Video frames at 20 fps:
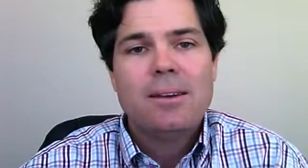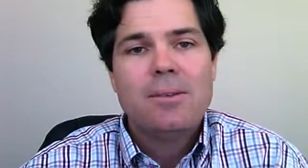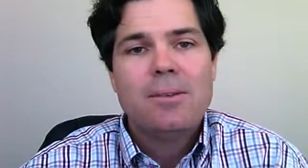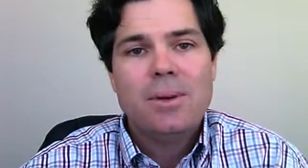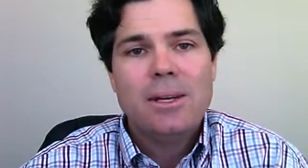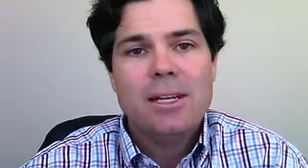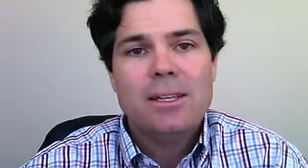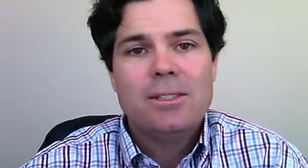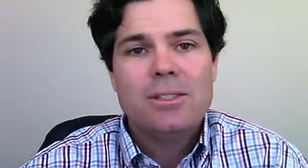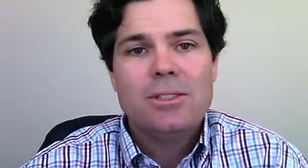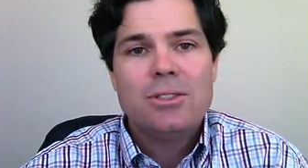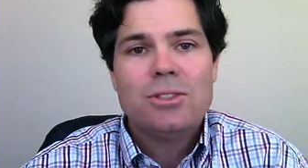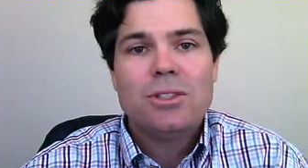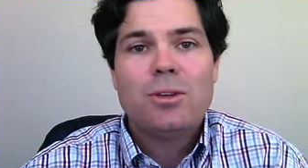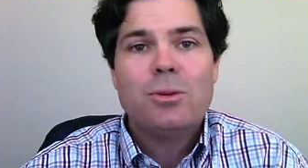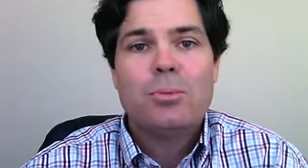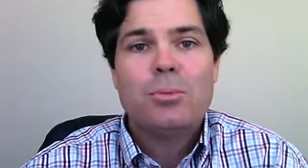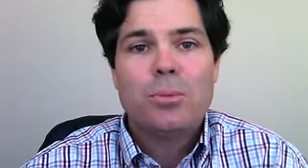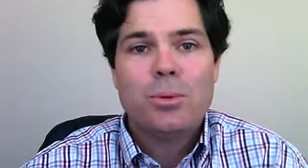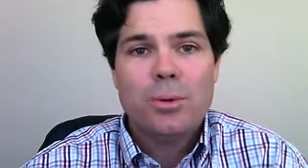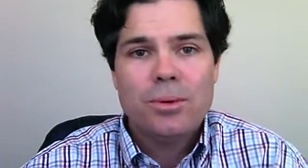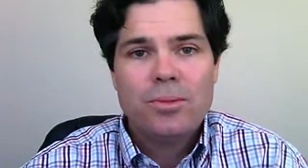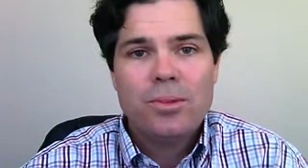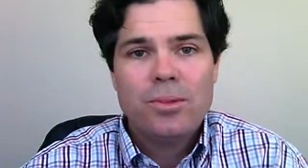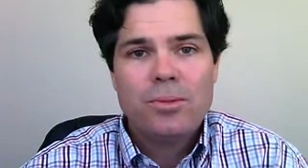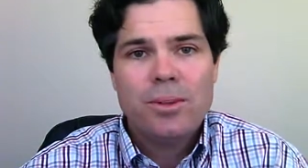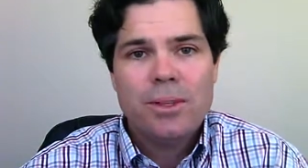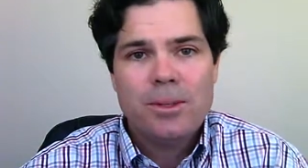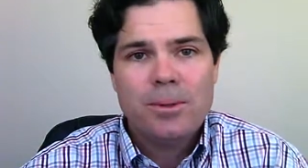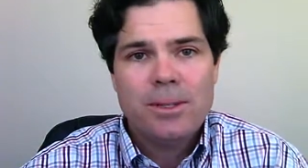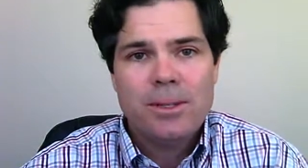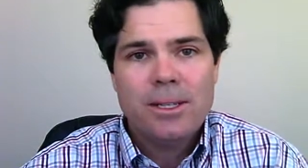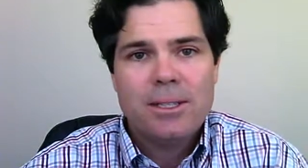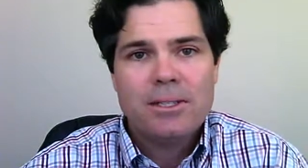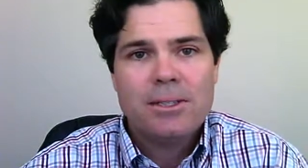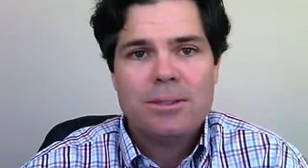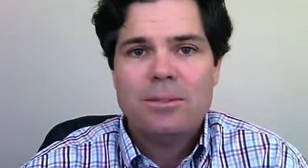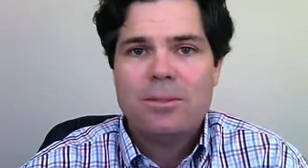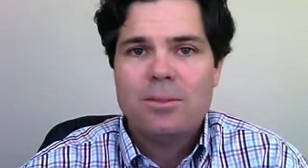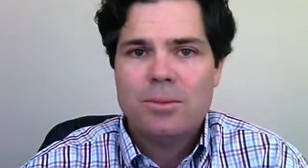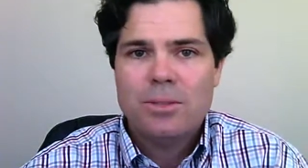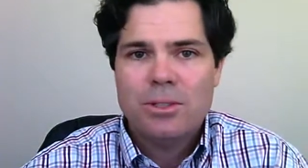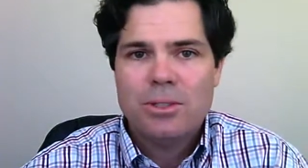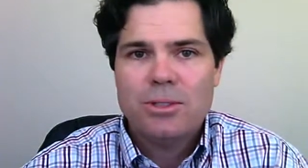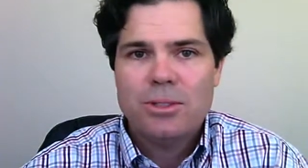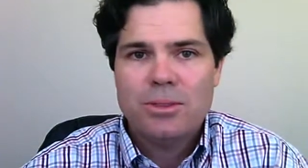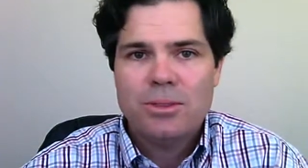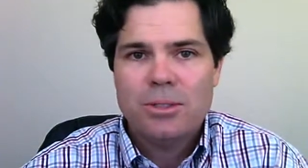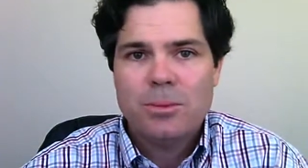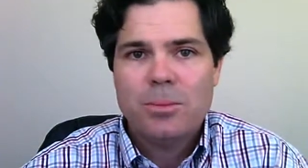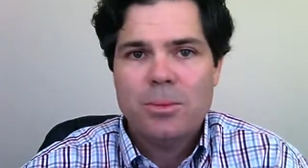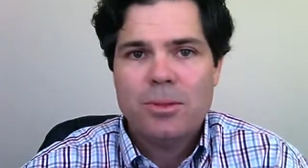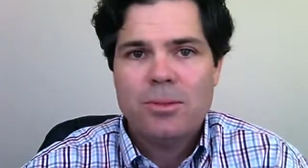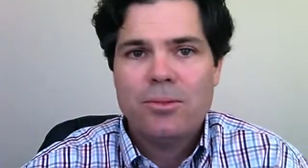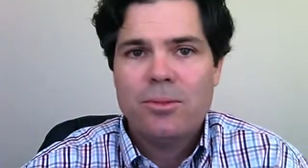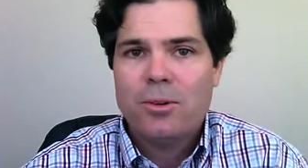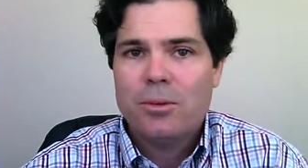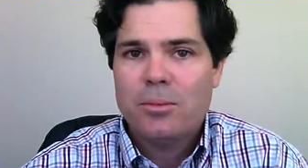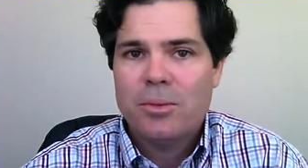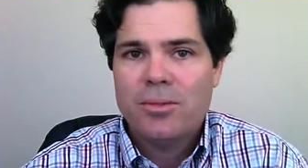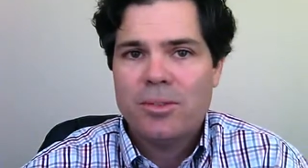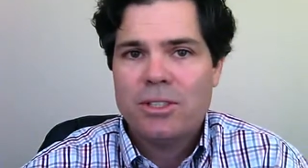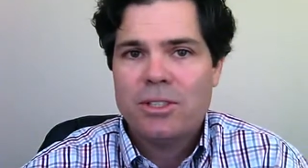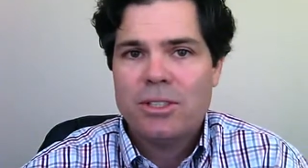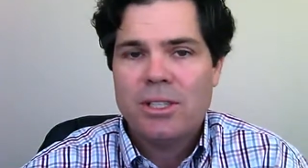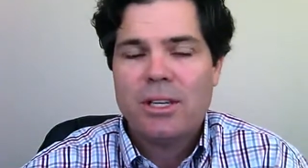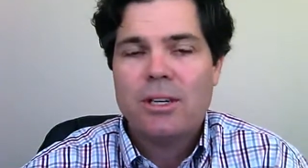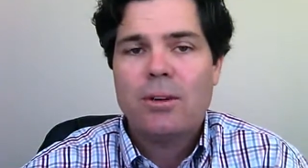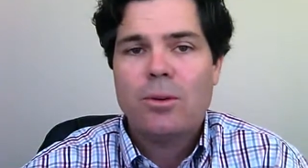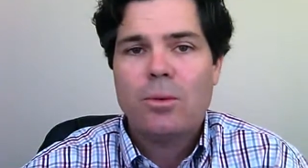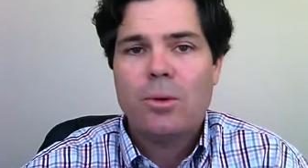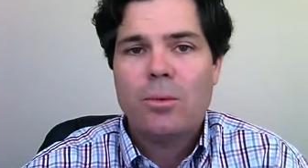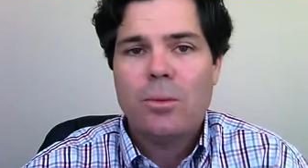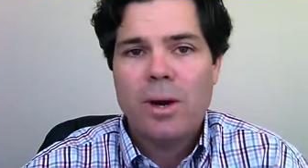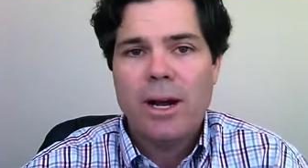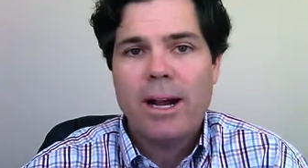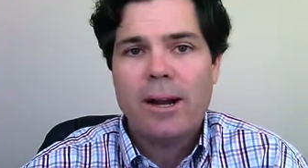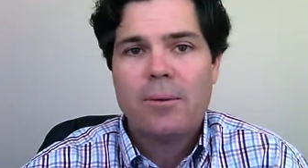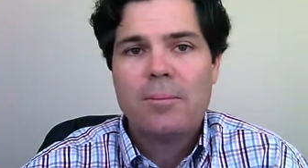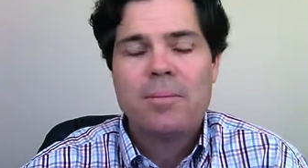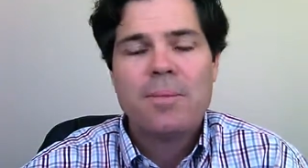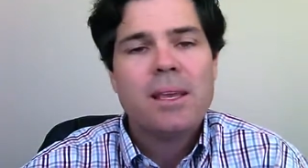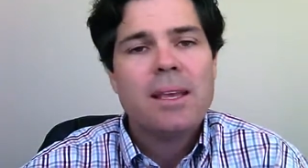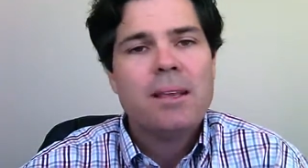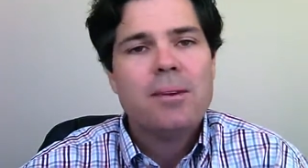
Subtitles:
We need to show proof of liquidation, which shows up in the form of a check or a wire.